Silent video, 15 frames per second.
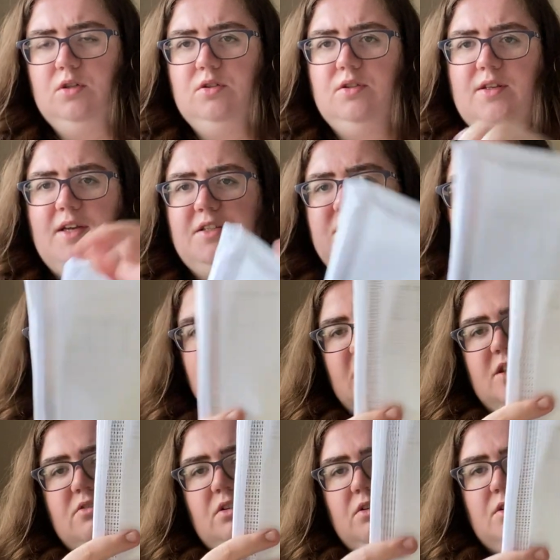That's
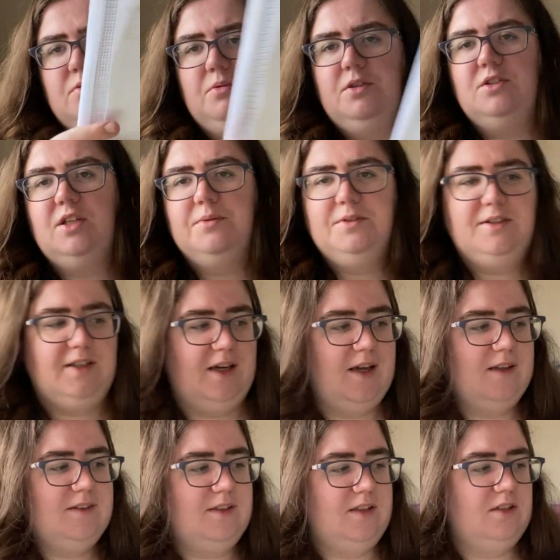January, which I'm
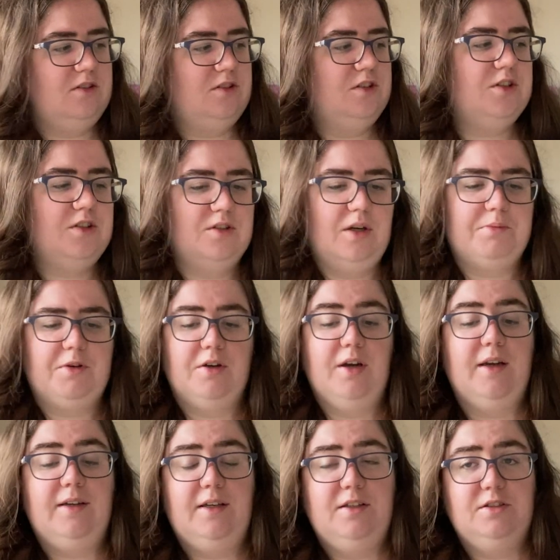going
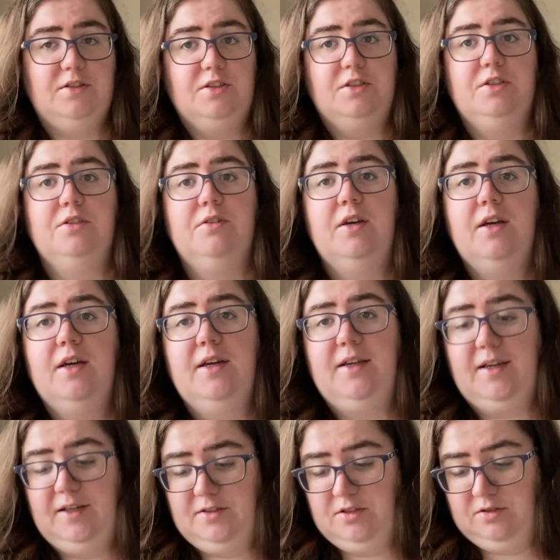to need to
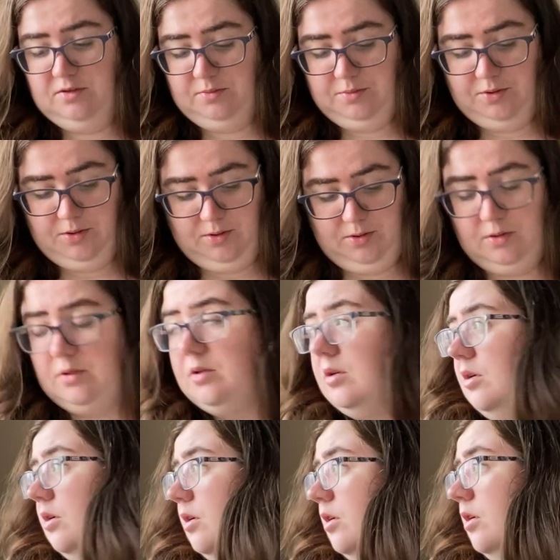kit up.
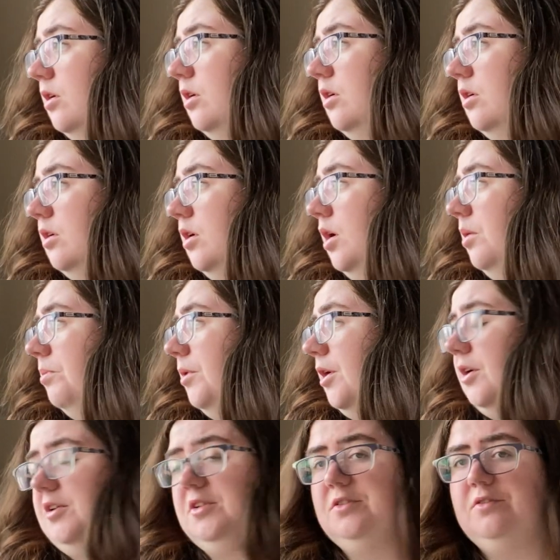
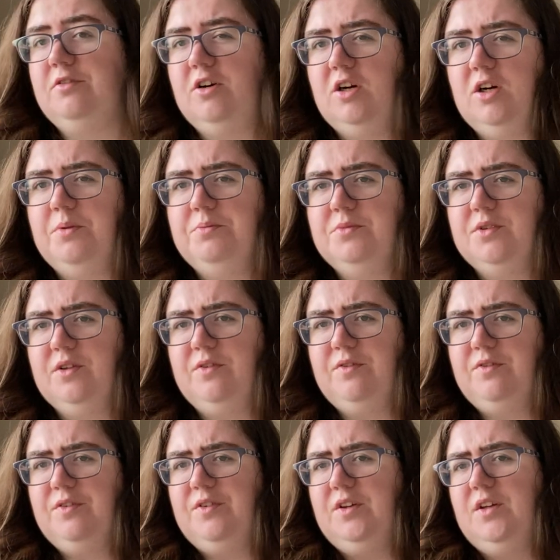Because from I
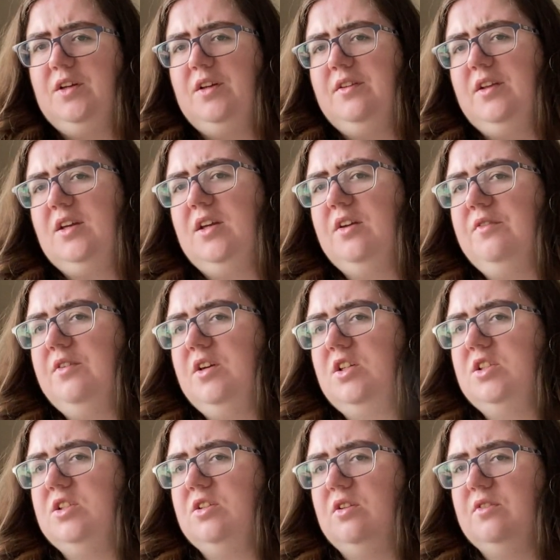think it
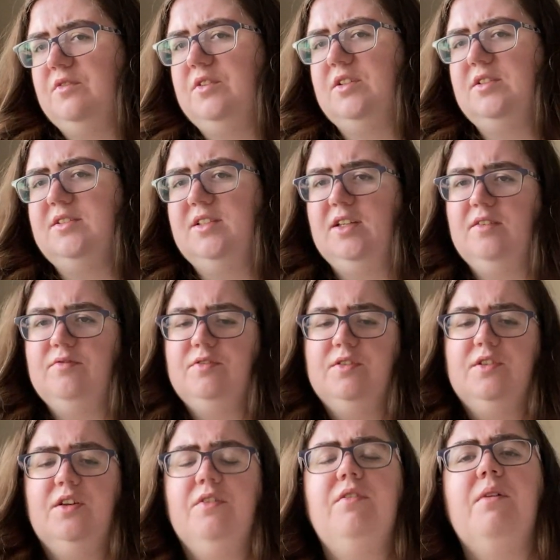finishes on the 13th,
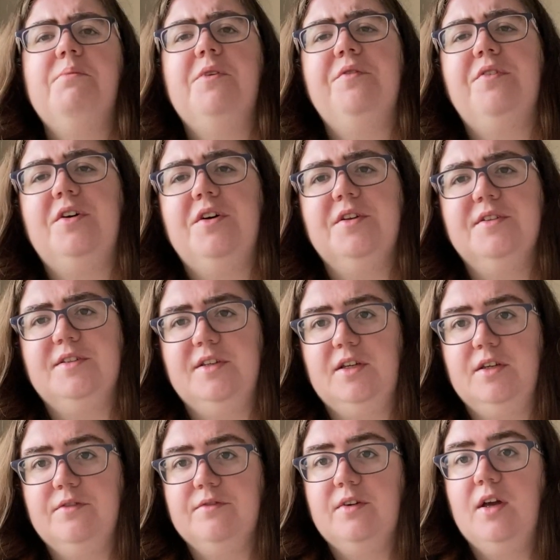so from the
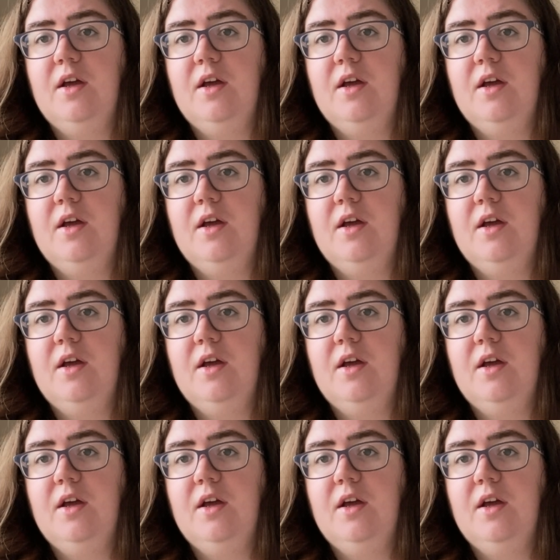14th